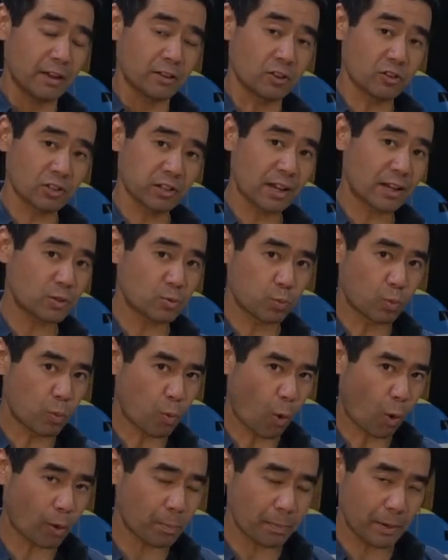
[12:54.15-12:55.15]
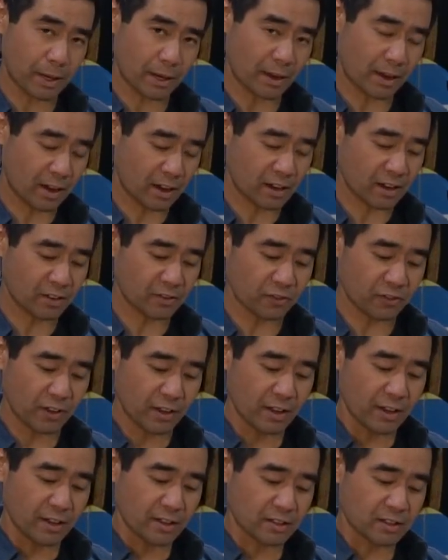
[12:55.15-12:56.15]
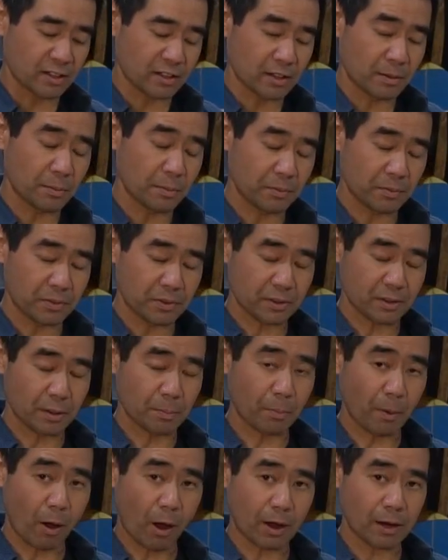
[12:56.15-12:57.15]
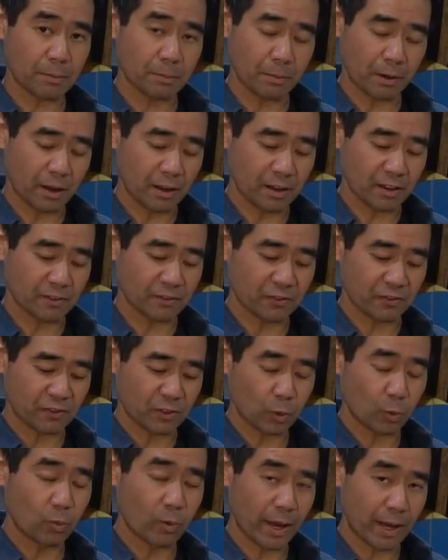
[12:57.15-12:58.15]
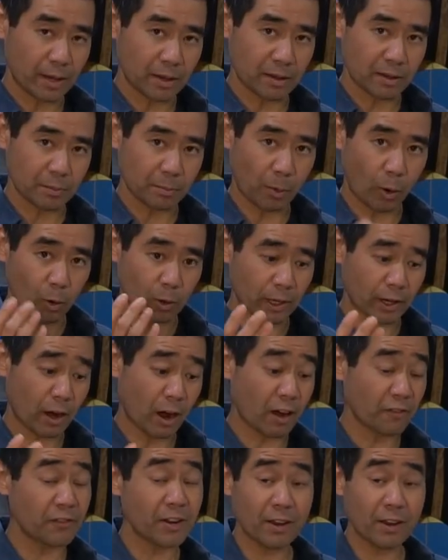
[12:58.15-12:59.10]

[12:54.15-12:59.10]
There's less warping of the, the bottom of the wing pulling off.